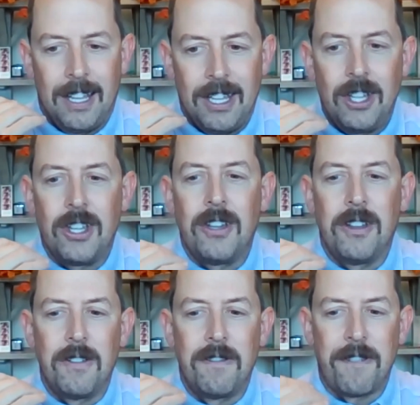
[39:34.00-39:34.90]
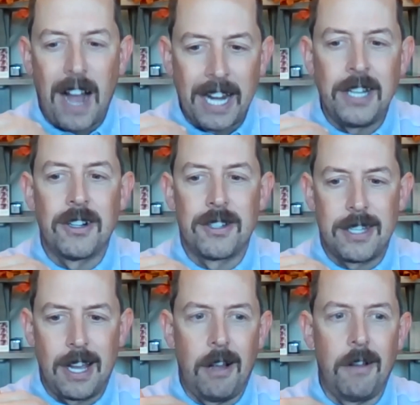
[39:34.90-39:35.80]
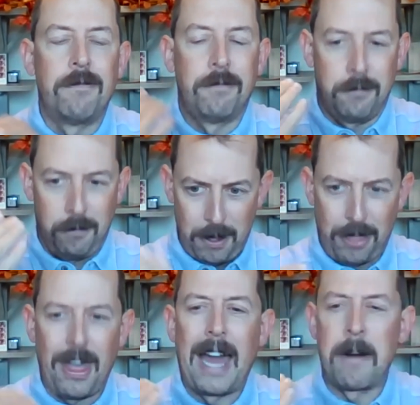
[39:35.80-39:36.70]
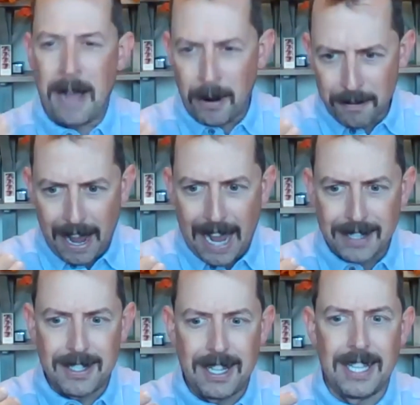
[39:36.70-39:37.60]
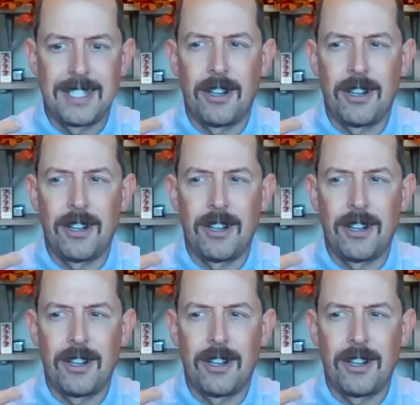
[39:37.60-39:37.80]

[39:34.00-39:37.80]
you find yourself with that amount of assets,